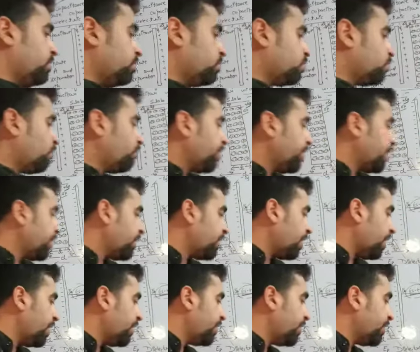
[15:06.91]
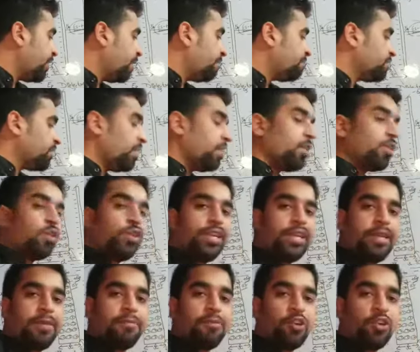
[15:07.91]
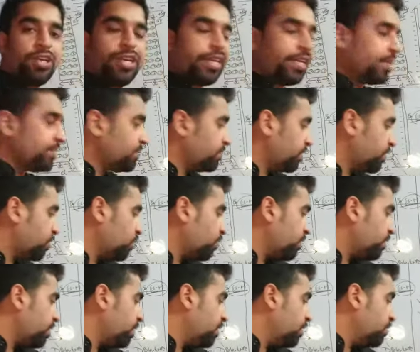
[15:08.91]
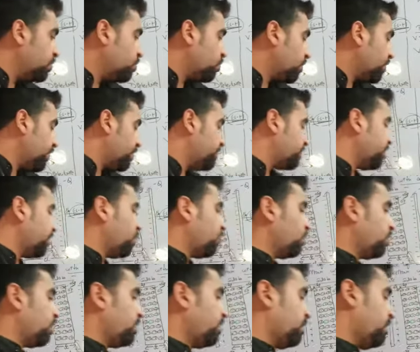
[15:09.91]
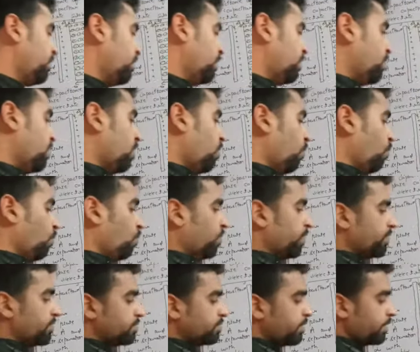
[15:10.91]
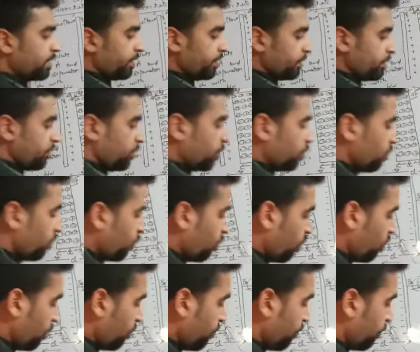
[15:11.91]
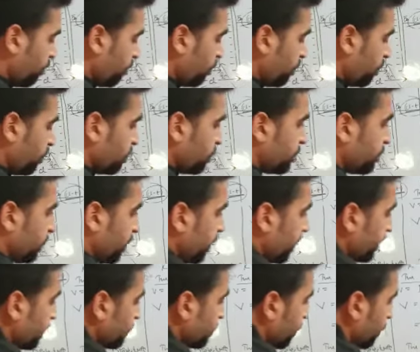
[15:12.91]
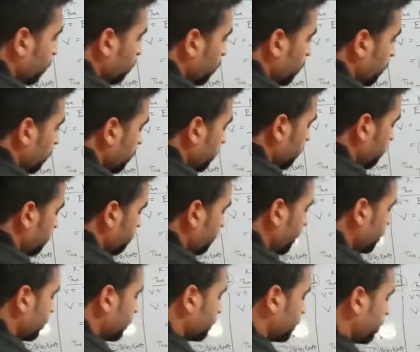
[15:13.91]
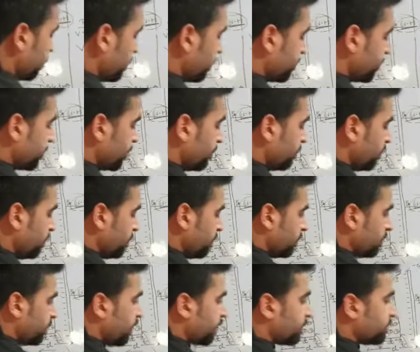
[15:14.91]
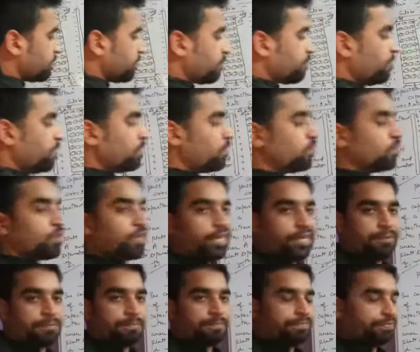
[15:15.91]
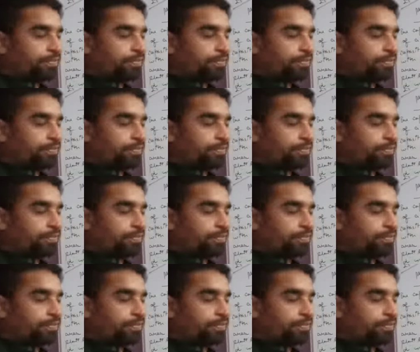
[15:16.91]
So we can write epsilon naught A upon d as C naught. So K C naught. Now what is the ratio of C and C naught by this relation? That is equal to K.